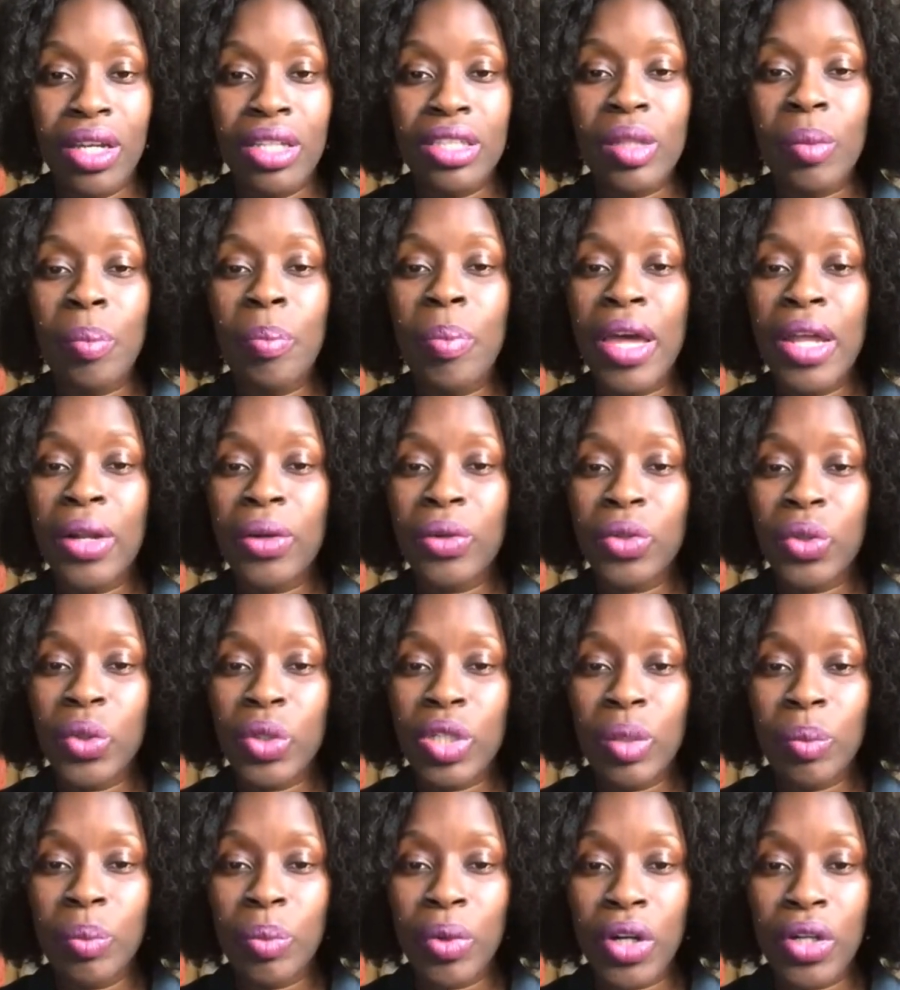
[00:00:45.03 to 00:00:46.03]
the better you
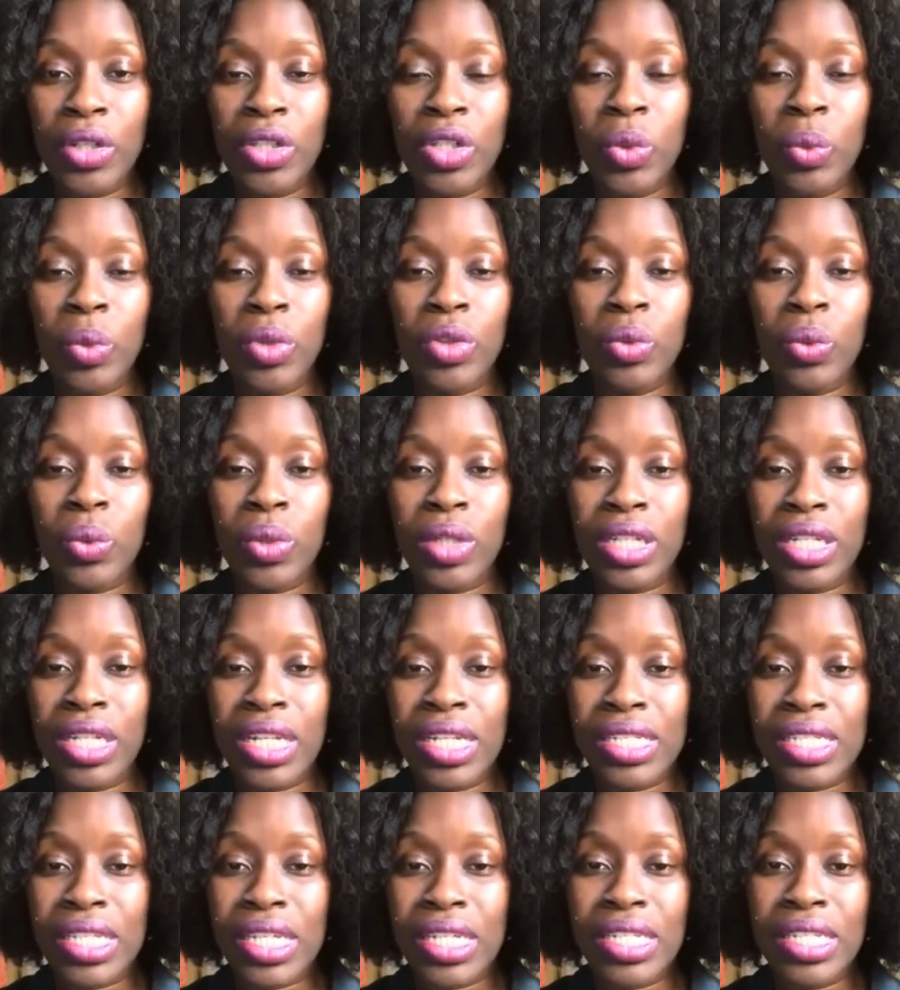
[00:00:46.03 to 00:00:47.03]
can partner with
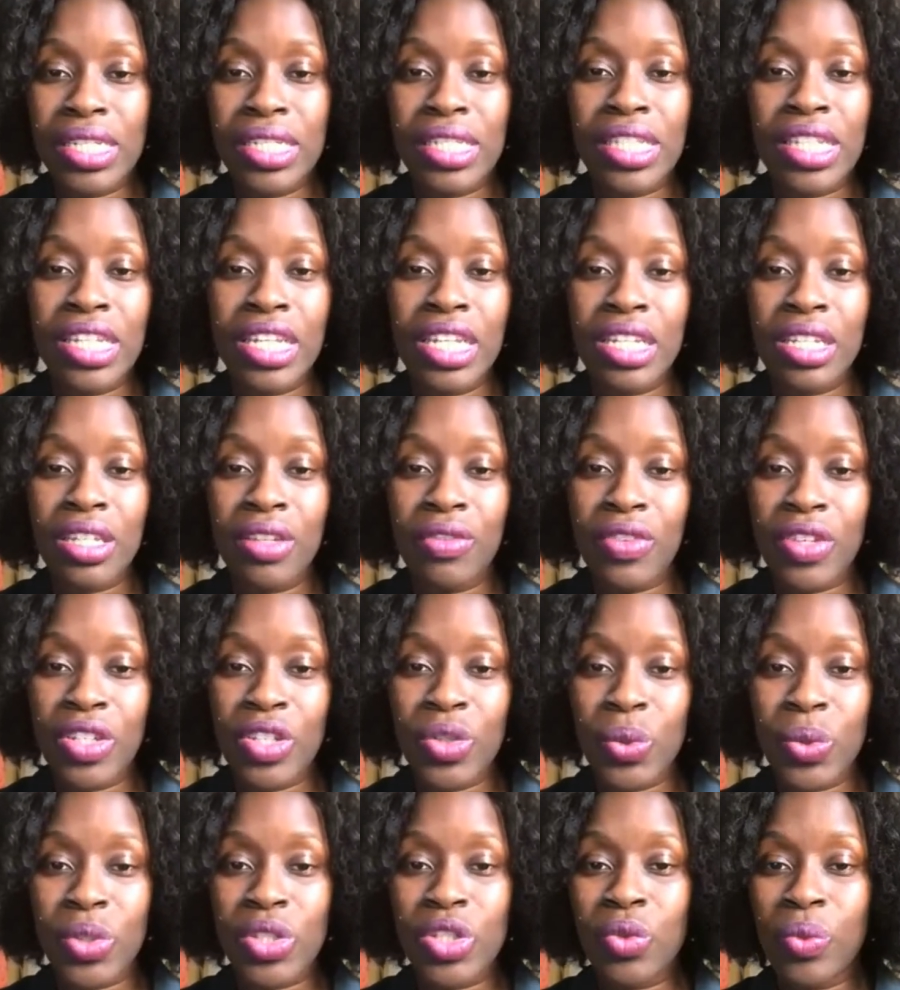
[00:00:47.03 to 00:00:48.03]
organizations and
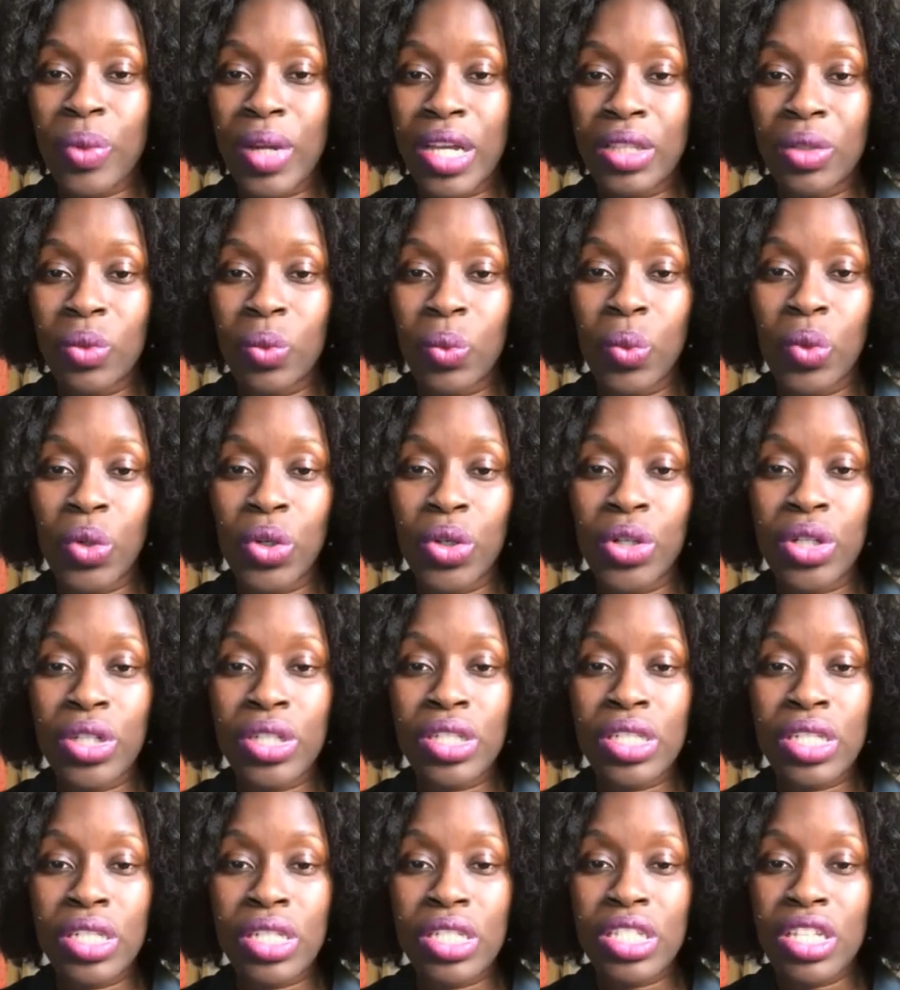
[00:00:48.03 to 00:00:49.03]
individuals around the
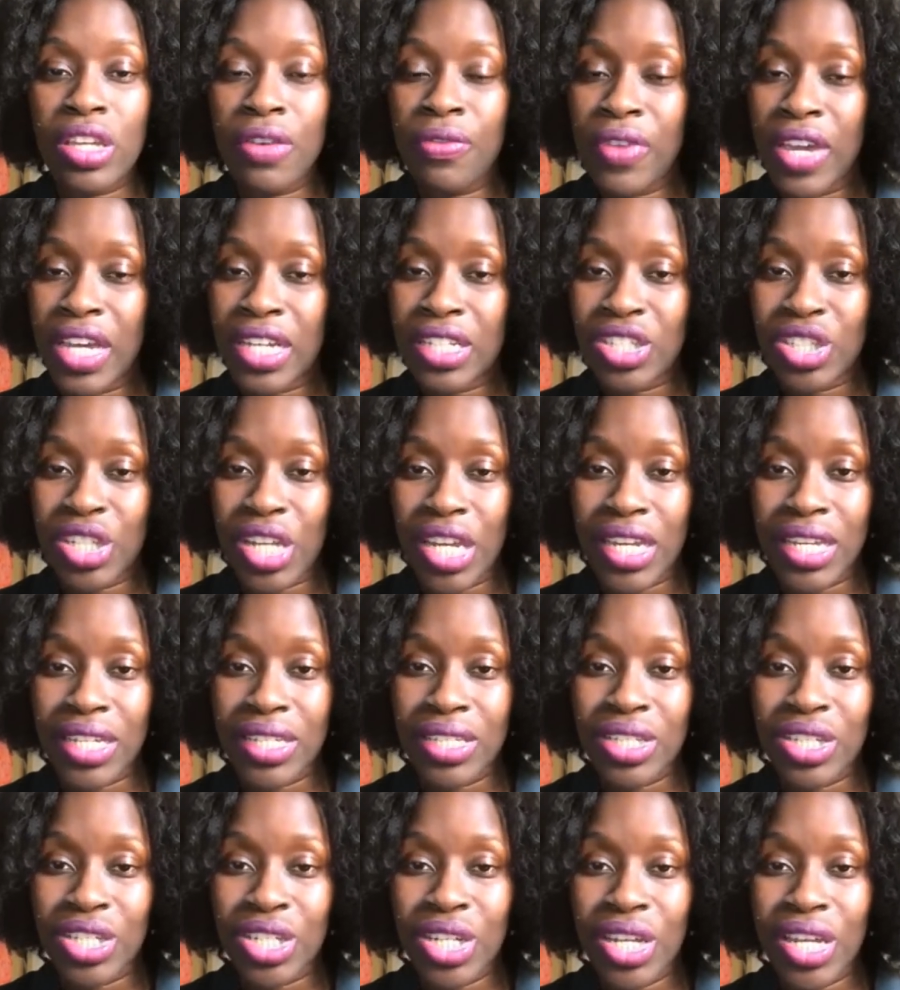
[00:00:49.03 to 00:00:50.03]
world to effect
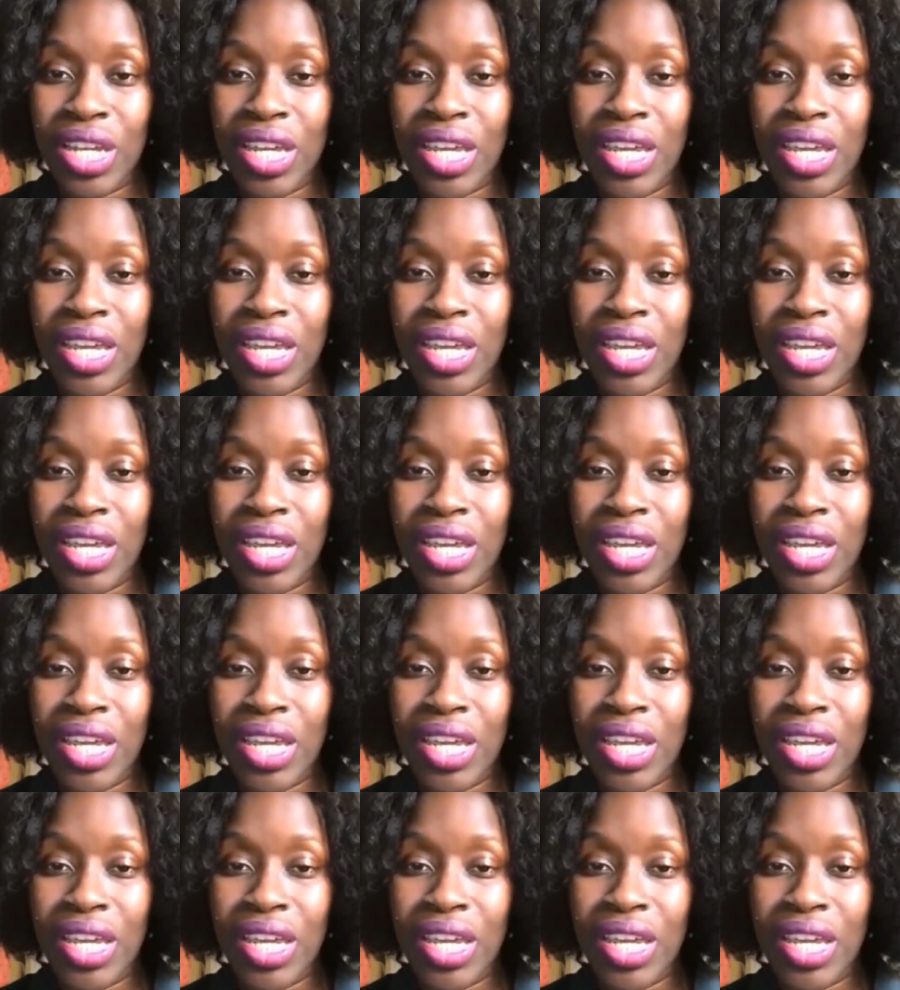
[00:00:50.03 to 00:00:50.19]
change.